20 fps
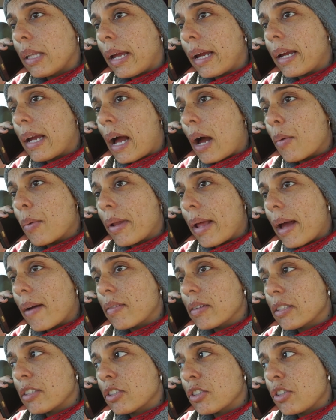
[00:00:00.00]
Like I would
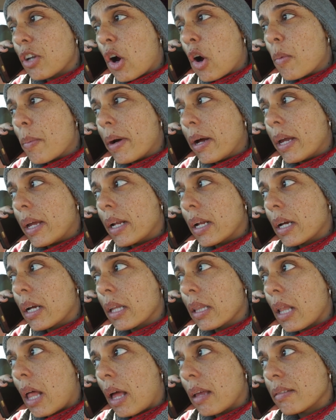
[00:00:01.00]
have a stoma in a
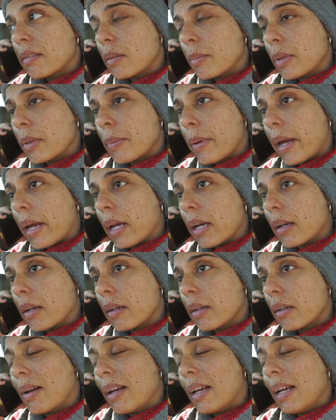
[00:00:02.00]
colostomy bag.
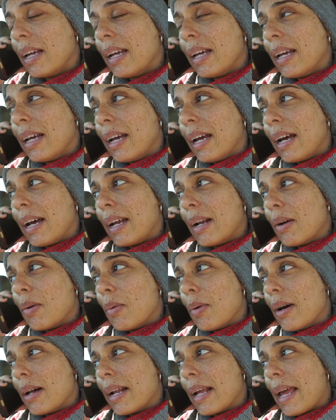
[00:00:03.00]
I don't
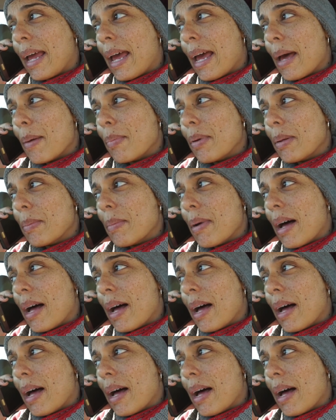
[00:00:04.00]
want to happen,